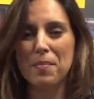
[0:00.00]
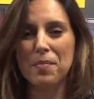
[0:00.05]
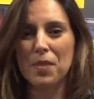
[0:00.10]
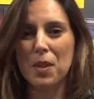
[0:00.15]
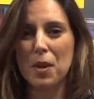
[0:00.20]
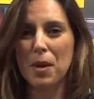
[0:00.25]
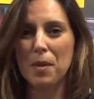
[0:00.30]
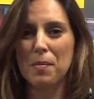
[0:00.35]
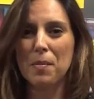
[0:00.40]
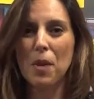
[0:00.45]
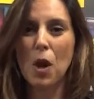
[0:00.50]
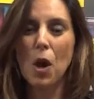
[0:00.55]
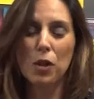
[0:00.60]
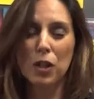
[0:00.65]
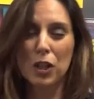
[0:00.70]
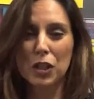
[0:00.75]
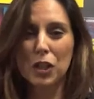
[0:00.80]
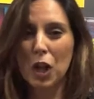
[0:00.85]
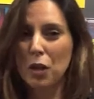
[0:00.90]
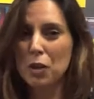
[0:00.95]
the
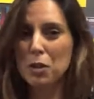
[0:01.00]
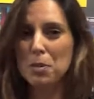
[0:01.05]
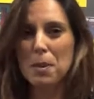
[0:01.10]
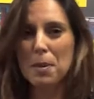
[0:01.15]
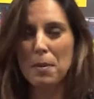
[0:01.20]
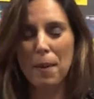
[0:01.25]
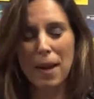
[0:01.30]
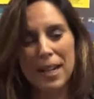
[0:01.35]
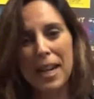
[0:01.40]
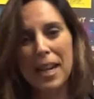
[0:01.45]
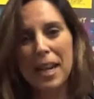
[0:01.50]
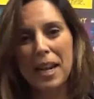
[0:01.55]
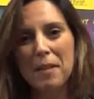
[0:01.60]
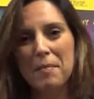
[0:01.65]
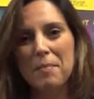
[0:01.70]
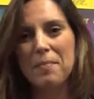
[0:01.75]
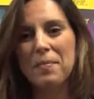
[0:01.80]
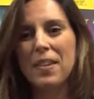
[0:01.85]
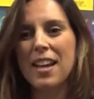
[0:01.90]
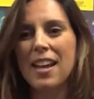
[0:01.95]
owner knows me by
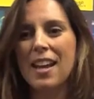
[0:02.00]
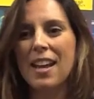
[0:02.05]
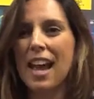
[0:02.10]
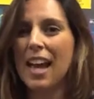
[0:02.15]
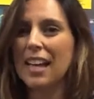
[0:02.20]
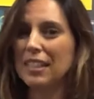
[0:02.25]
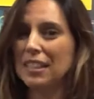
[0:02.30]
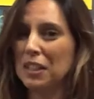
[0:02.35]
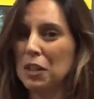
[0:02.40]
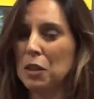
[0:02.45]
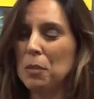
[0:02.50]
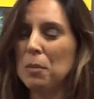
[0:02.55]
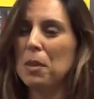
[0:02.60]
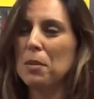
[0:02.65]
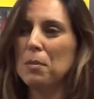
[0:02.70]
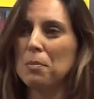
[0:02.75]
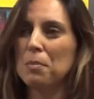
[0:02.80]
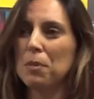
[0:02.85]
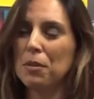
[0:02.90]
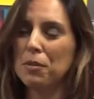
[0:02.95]
name and he knew
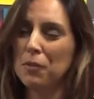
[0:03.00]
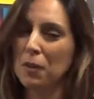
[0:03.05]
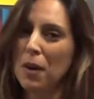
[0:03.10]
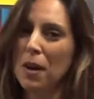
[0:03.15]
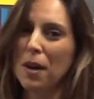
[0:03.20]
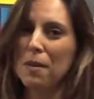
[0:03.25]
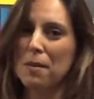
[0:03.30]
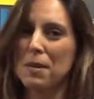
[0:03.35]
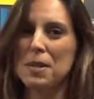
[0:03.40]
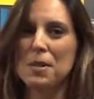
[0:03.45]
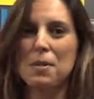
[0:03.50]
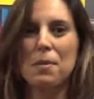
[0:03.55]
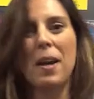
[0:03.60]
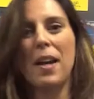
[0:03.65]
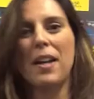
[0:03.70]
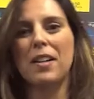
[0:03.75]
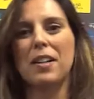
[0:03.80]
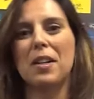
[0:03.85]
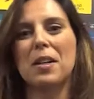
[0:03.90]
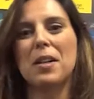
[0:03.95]
me before I was a
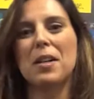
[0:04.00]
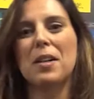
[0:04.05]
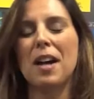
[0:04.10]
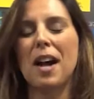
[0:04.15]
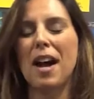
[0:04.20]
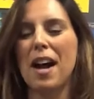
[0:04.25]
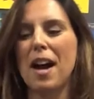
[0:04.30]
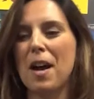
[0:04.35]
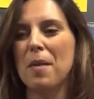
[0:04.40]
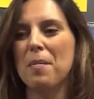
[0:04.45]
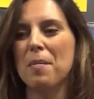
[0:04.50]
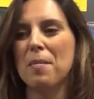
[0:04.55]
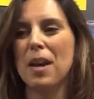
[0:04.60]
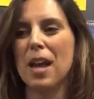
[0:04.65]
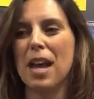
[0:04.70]
writer um,